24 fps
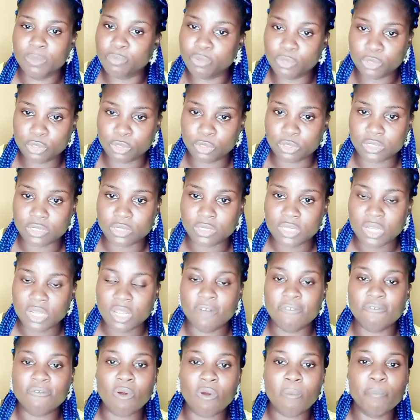products
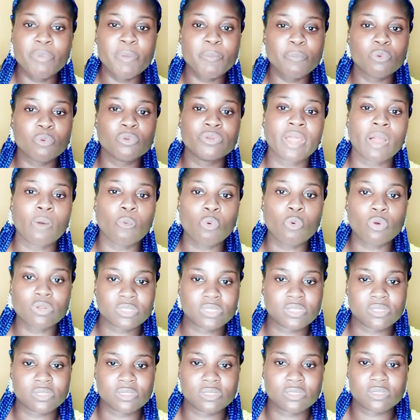for people that
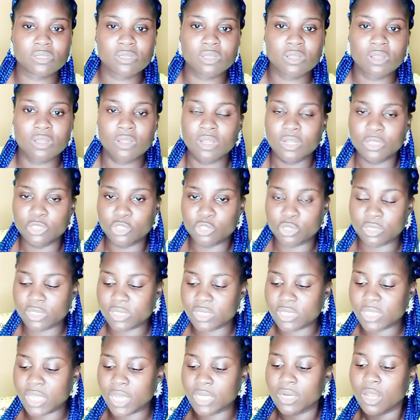want it, you
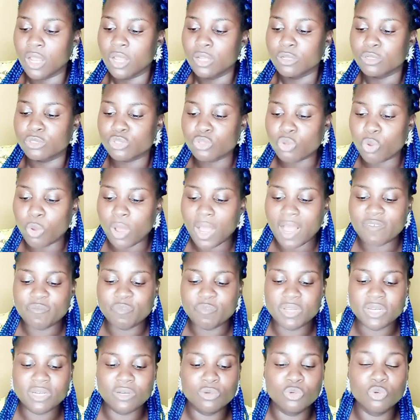understand. So I've
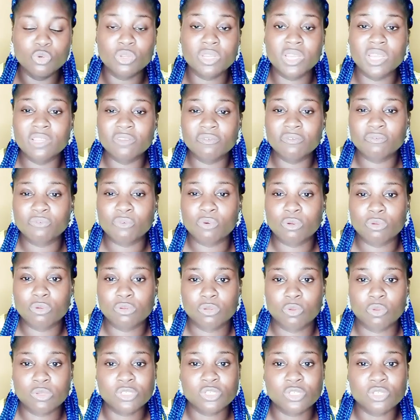been looking for
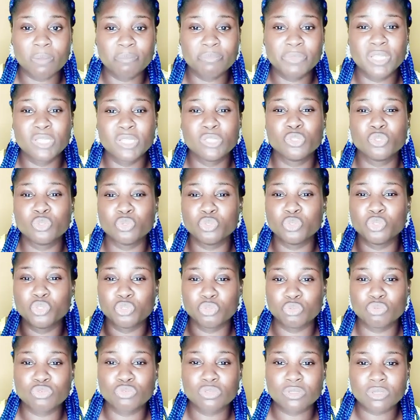something to
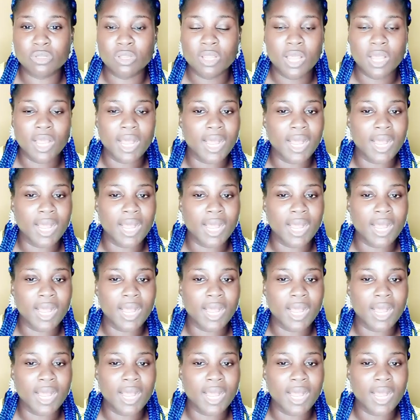use.